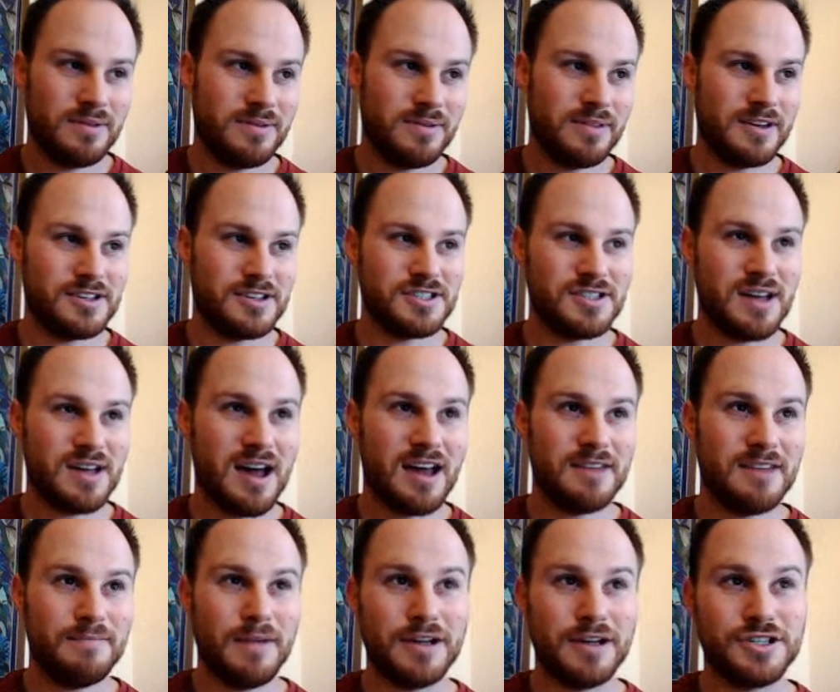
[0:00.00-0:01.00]
there's
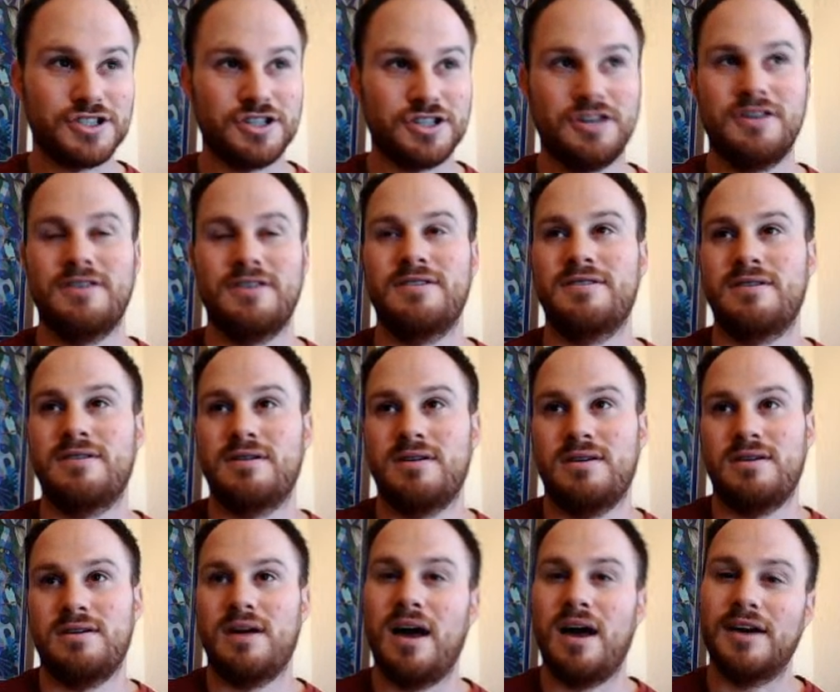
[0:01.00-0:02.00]
not much
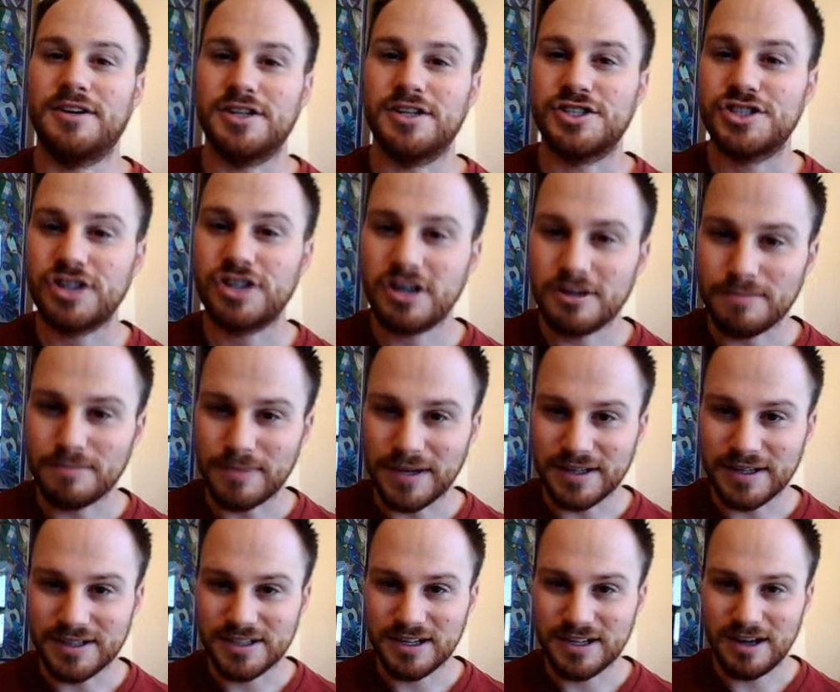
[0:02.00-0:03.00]
discernment